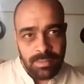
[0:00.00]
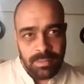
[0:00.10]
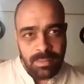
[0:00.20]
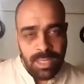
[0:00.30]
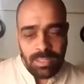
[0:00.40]

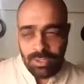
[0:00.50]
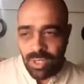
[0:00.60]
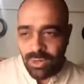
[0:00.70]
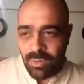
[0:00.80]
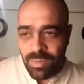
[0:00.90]
And you
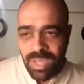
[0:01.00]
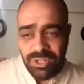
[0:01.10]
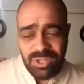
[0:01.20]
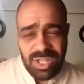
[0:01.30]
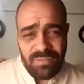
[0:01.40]
try to remind
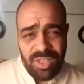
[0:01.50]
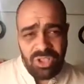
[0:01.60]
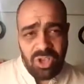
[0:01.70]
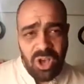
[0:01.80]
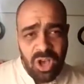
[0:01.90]
yourself, and
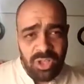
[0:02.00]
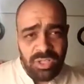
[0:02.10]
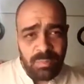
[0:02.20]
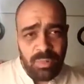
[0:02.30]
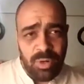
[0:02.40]
the
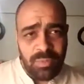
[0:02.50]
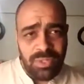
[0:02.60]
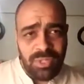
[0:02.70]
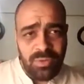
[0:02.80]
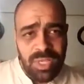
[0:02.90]
cause, the
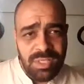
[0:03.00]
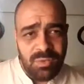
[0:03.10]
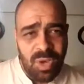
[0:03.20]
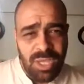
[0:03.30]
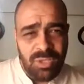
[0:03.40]
purpose, the
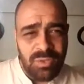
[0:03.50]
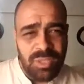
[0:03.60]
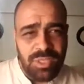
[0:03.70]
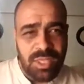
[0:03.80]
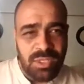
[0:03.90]
reason why you do
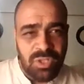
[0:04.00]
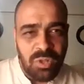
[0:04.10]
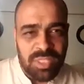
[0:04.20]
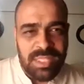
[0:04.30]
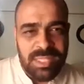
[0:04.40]
these things
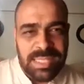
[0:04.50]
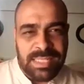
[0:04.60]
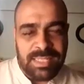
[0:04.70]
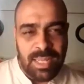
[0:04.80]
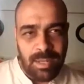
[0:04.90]
don't
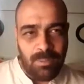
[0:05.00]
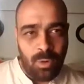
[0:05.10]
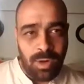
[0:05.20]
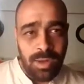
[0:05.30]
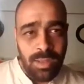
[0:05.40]
exist
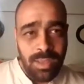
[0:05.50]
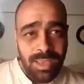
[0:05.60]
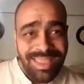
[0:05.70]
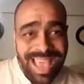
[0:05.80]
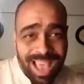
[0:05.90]
anymore.
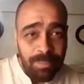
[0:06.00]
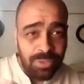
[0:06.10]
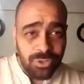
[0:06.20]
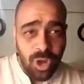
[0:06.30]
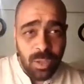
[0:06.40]
The
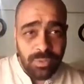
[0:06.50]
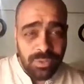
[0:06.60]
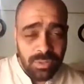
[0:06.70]
habit drops.